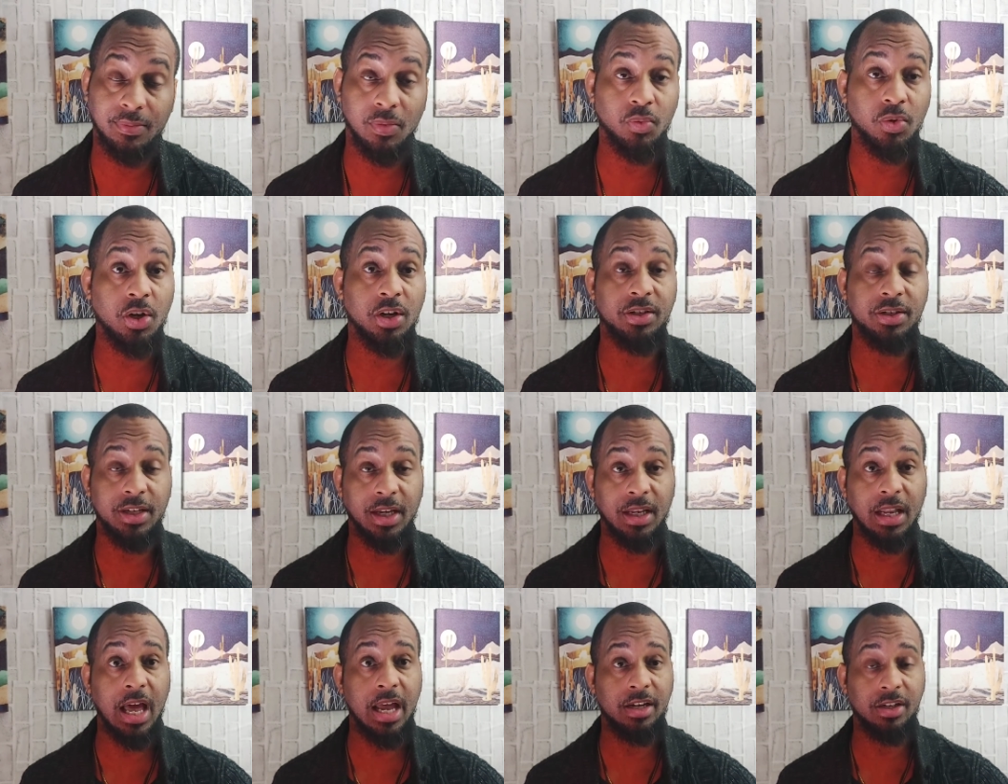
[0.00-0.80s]
We're going to see
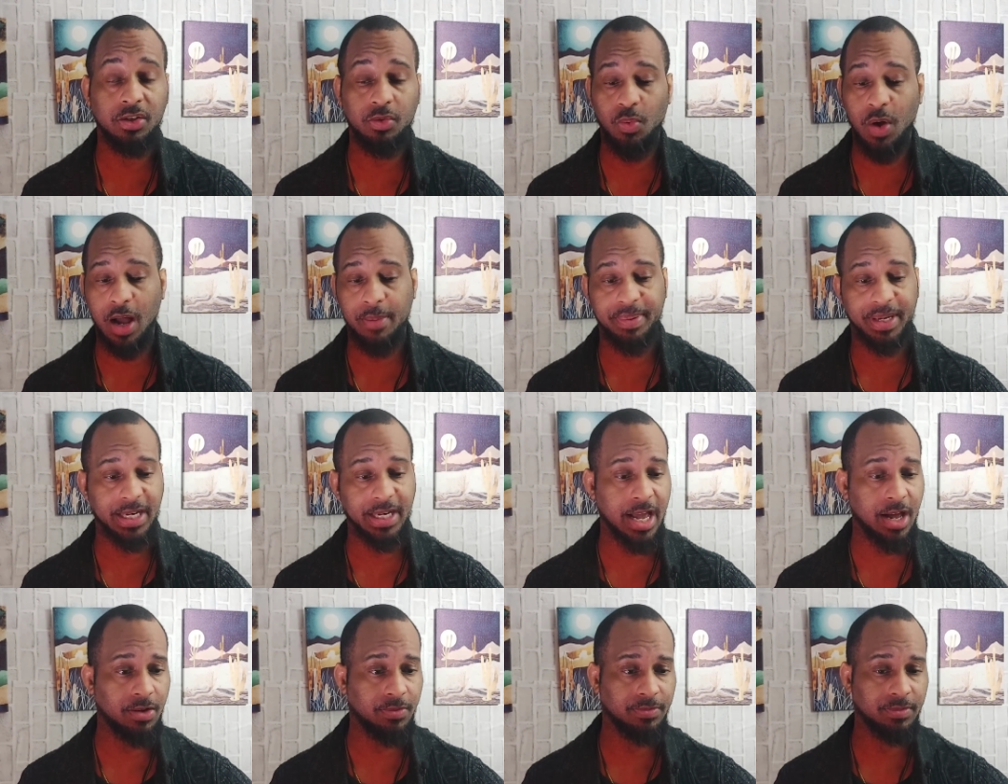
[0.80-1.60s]
a lot of
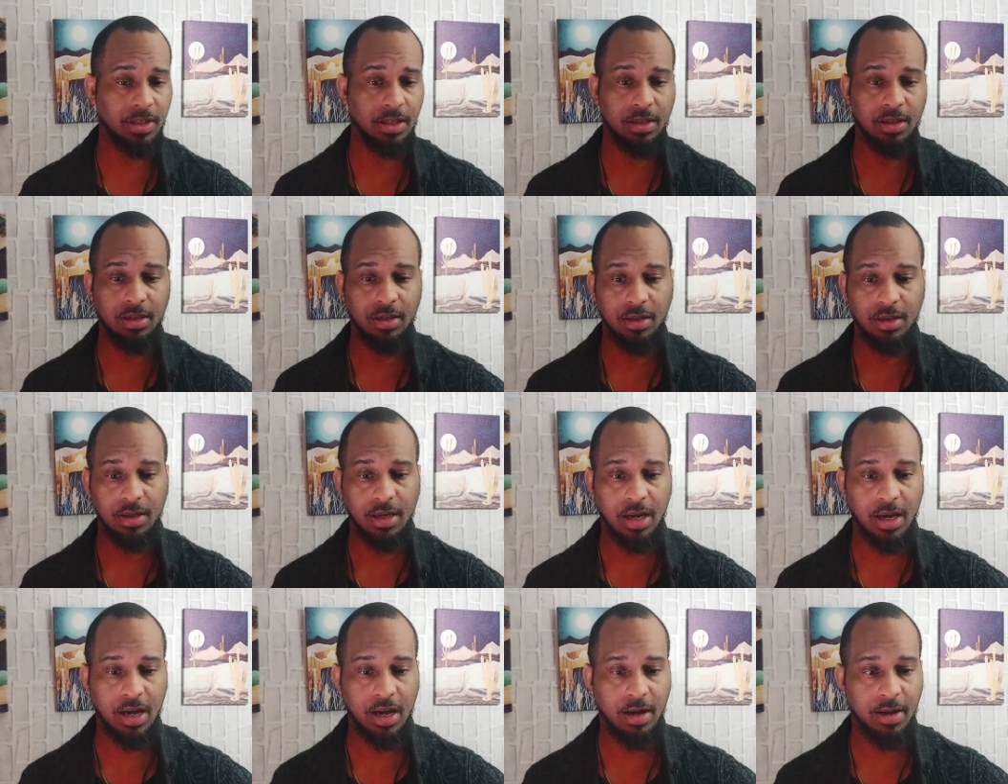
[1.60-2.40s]
swapping out.
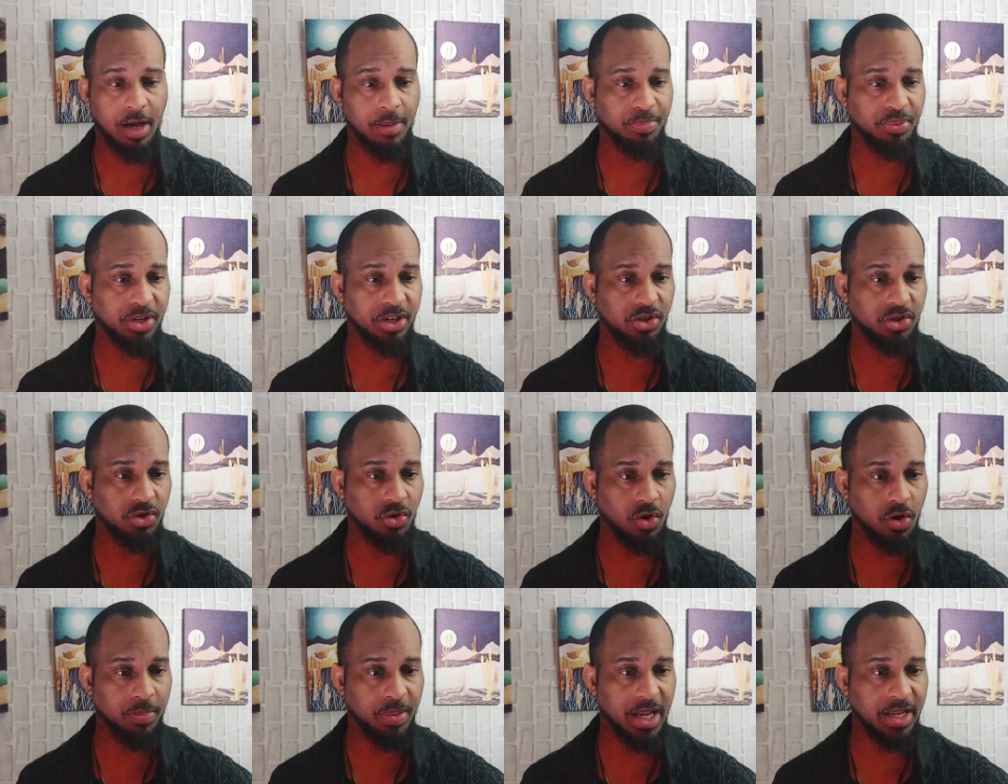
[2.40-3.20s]
Uh, I'm pretty
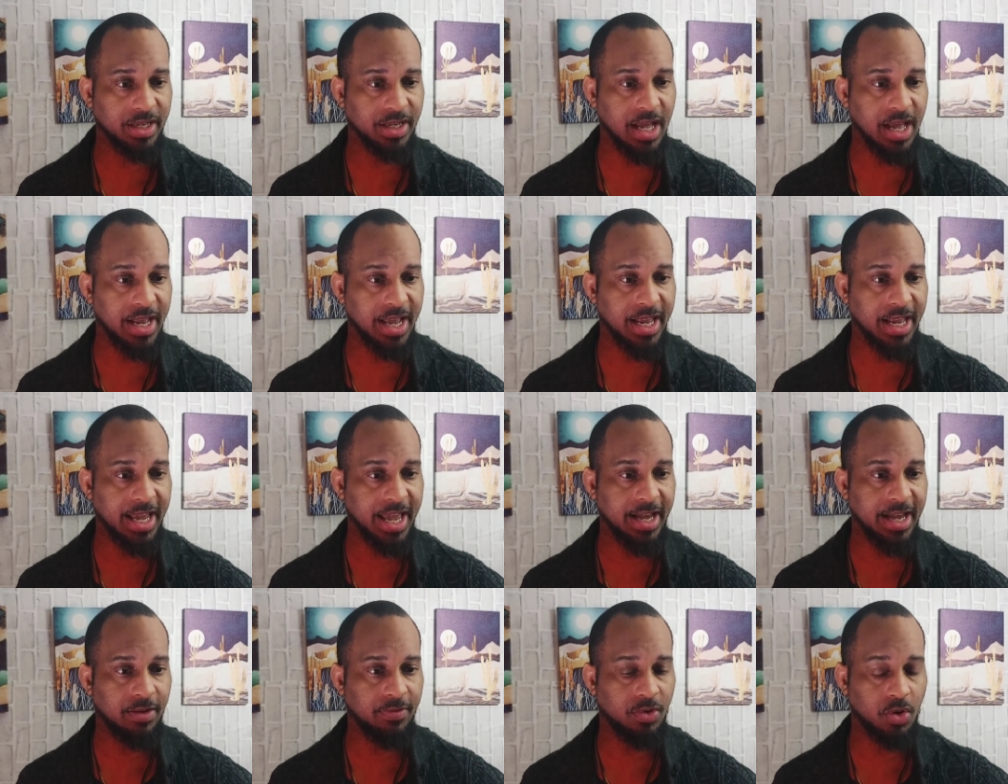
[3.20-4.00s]
sure Polygon had a
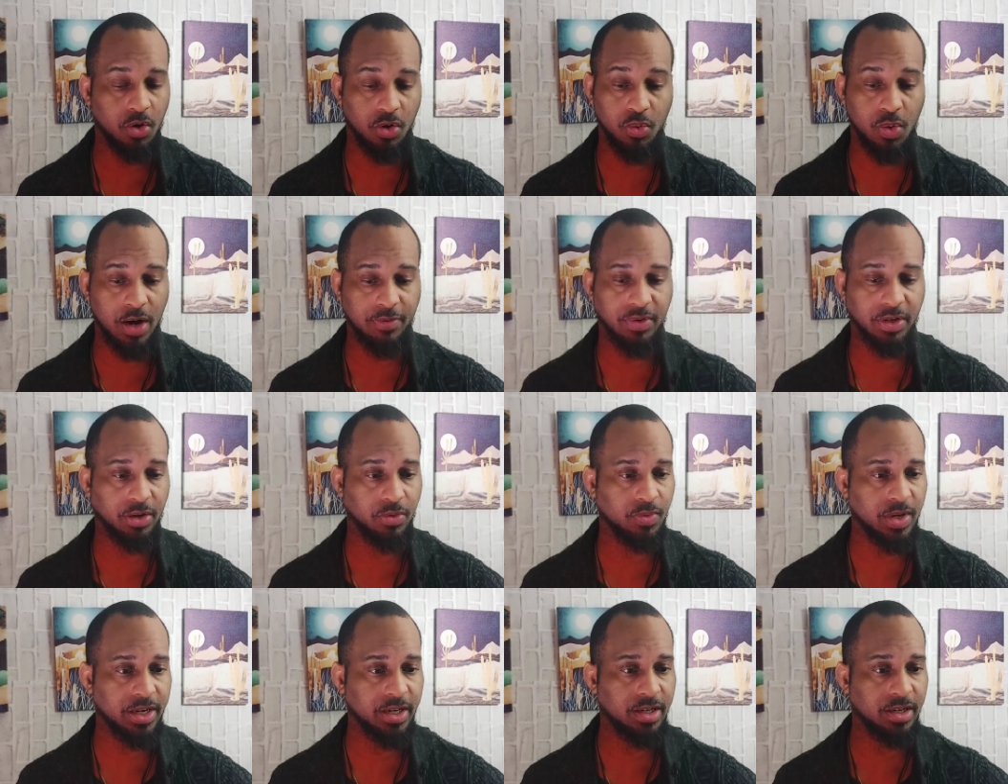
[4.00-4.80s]
heck of a, or whoever
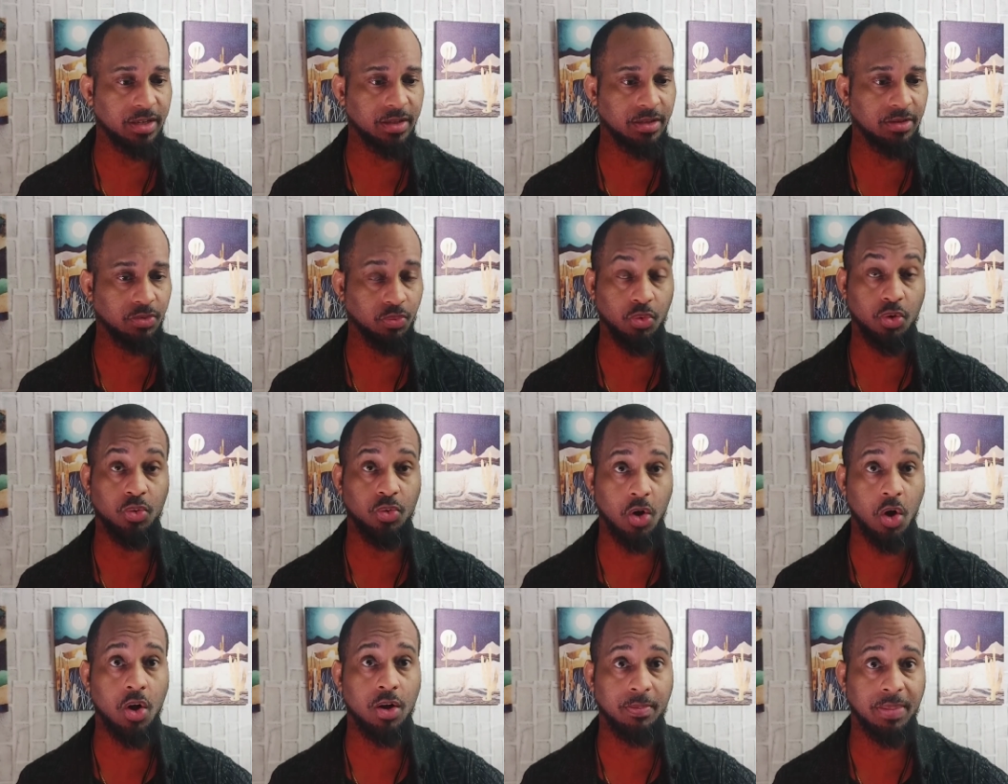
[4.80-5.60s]
they're running it
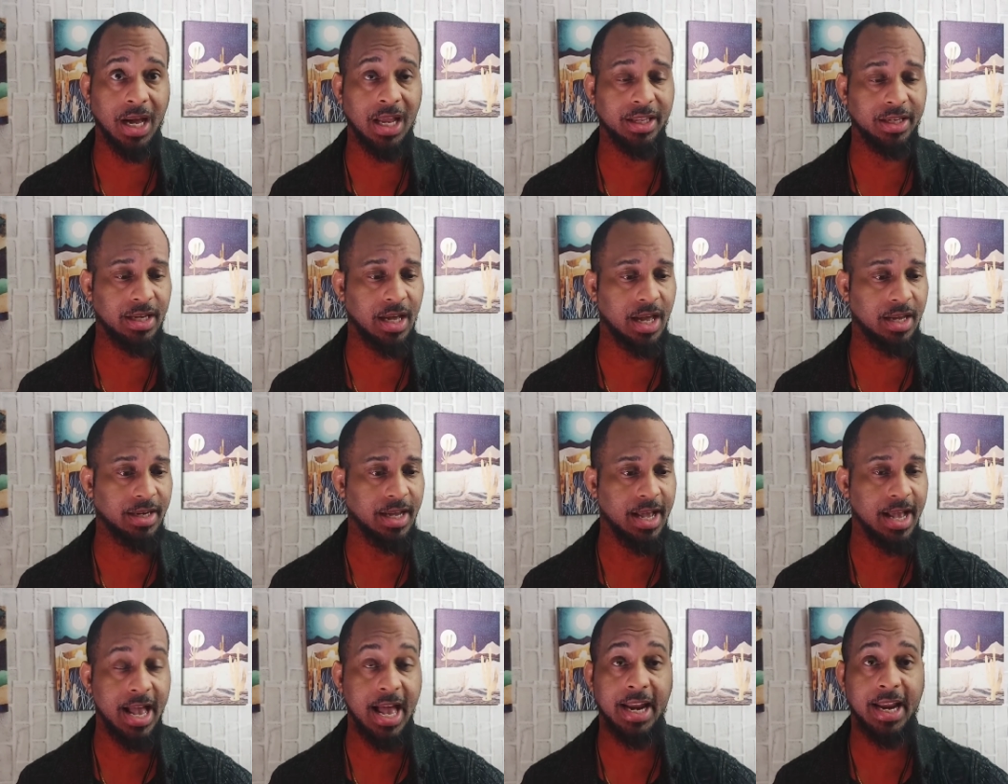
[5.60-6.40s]
through on Polygon
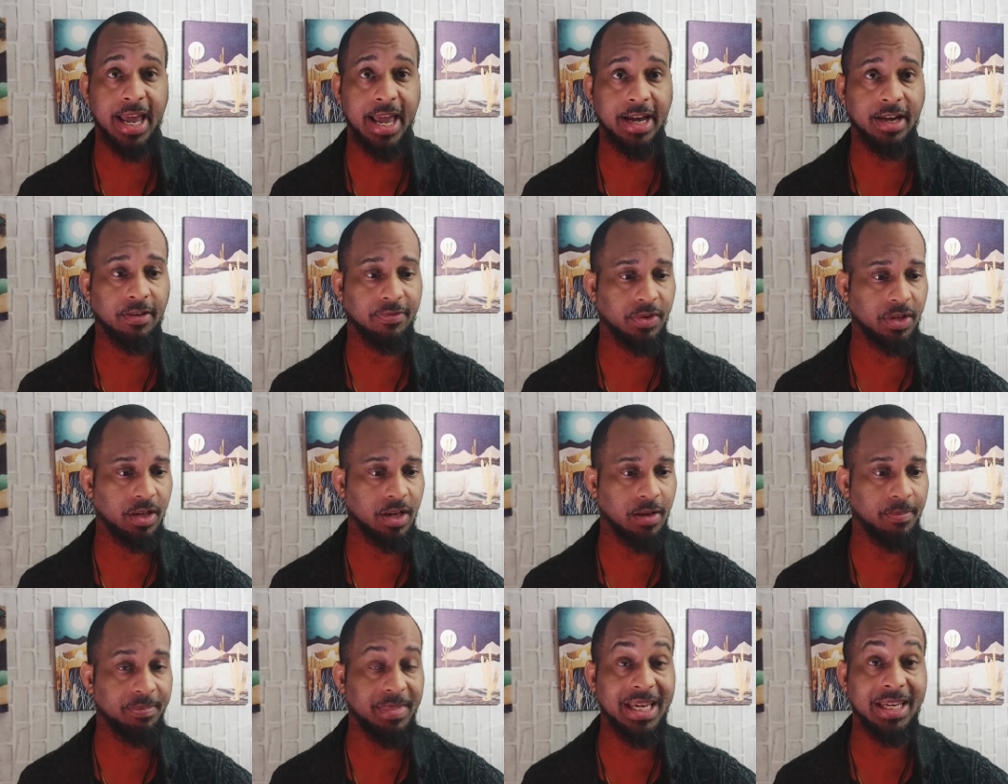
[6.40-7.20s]
had a heck of a,
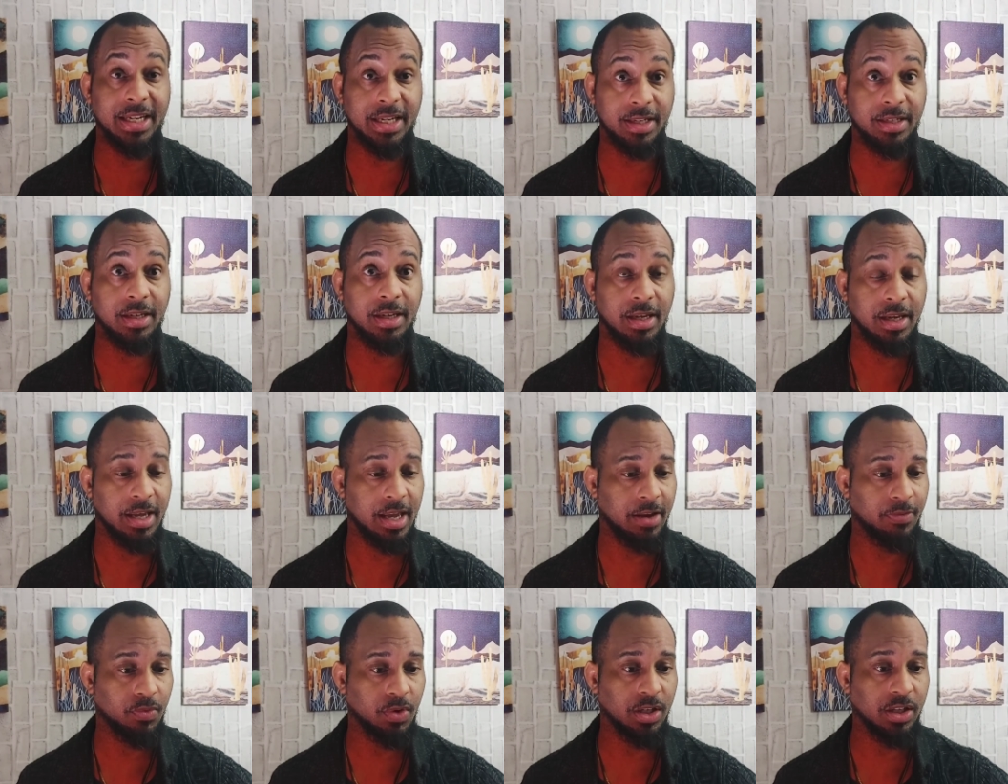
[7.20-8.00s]
a meeting
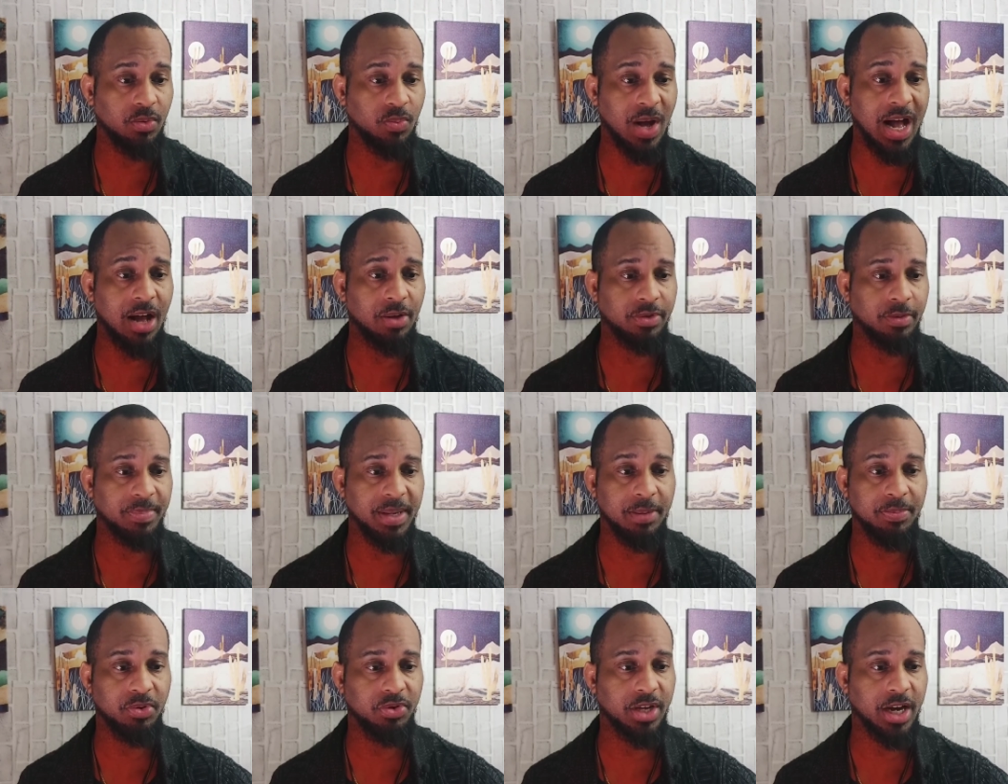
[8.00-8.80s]
and really wowed the
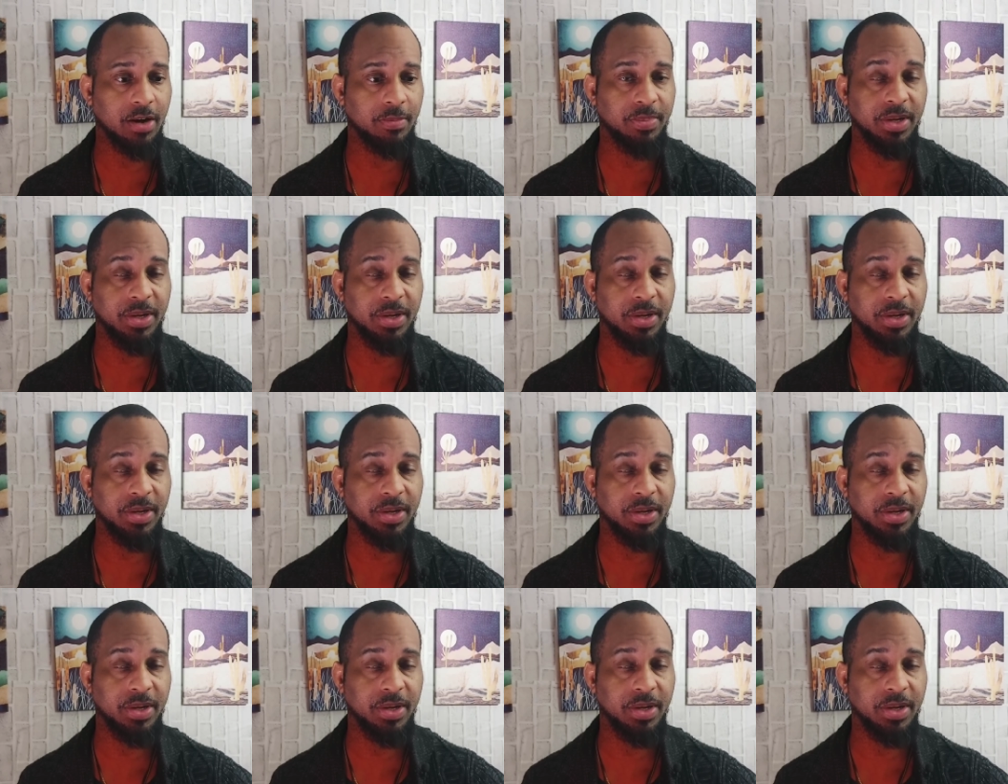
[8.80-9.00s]
people there.